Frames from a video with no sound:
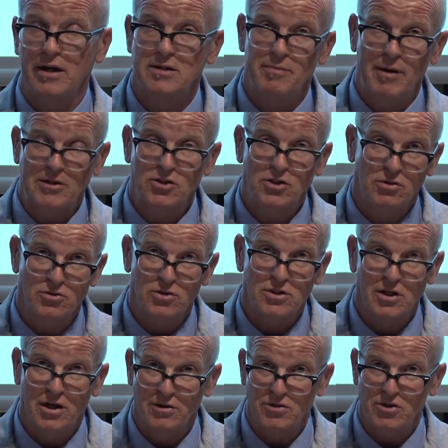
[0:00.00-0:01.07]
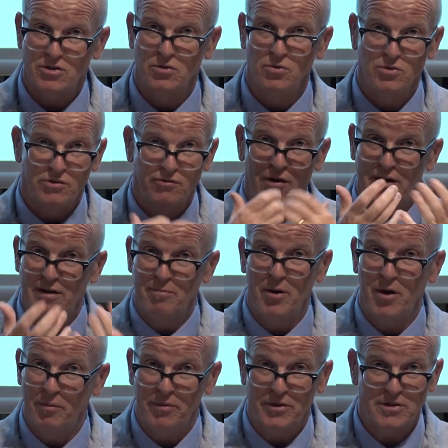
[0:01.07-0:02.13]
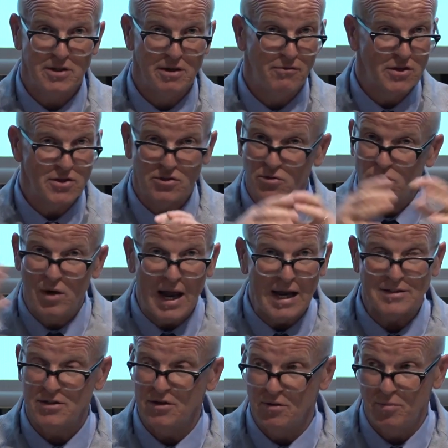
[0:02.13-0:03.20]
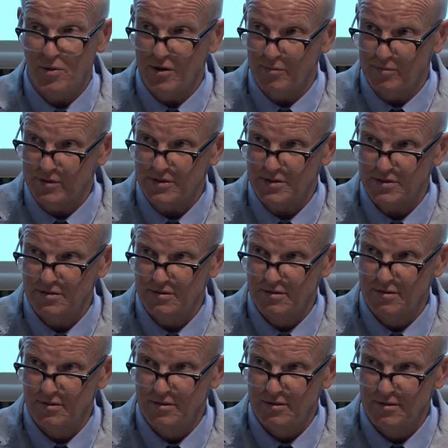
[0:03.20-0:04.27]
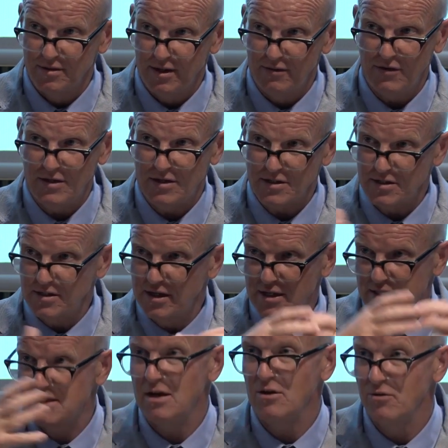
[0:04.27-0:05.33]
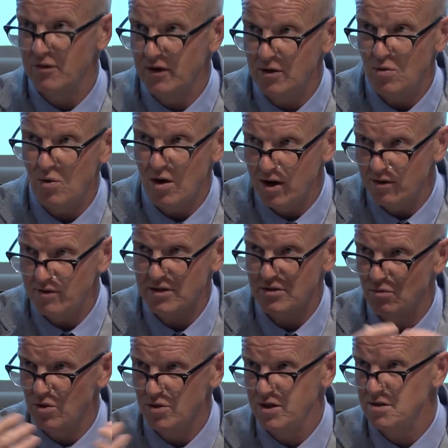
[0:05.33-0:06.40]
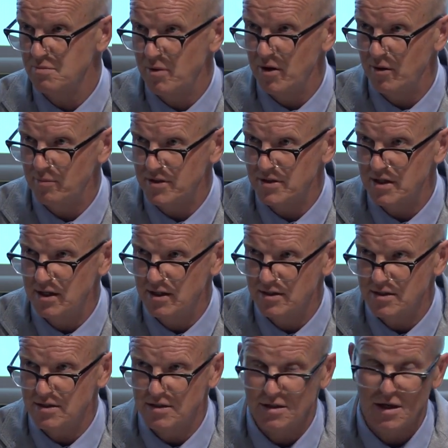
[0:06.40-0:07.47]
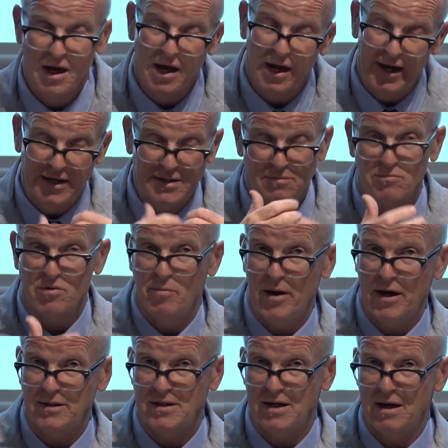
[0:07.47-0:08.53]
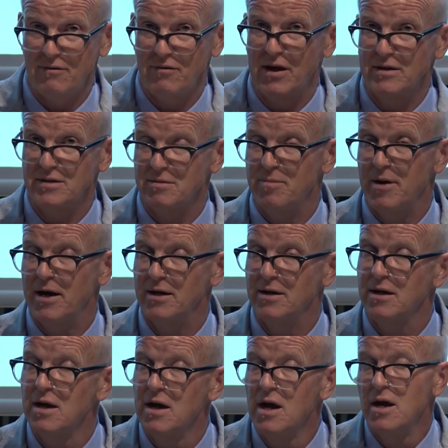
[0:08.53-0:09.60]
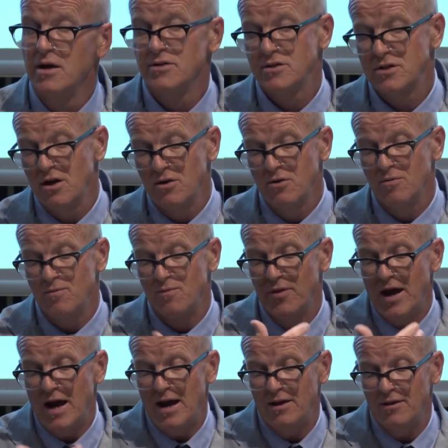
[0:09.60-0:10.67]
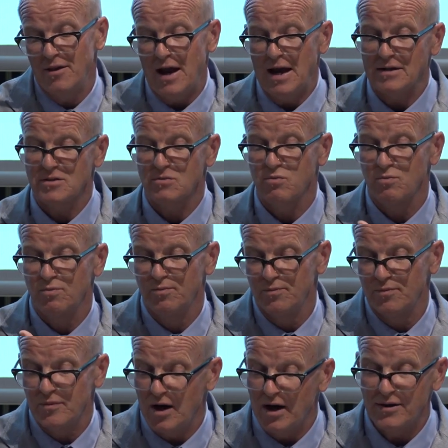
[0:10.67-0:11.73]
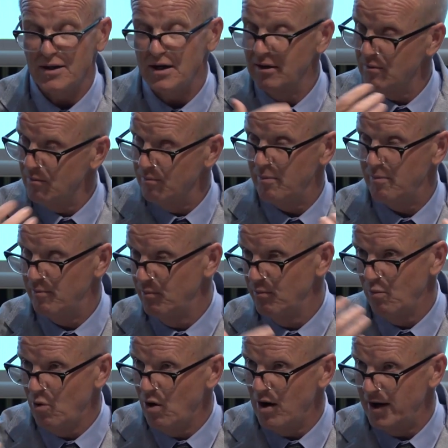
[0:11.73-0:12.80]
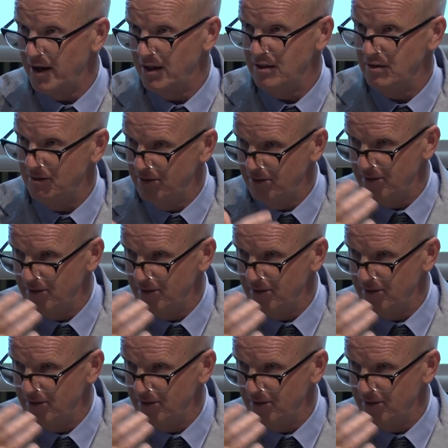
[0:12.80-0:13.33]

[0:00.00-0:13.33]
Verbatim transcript: expect children to go to school to find a purpose if the school has no purpose, if it doesn't itself inquire into what its purpose is and isn't prepared to have that debate. So that, that's, I think, why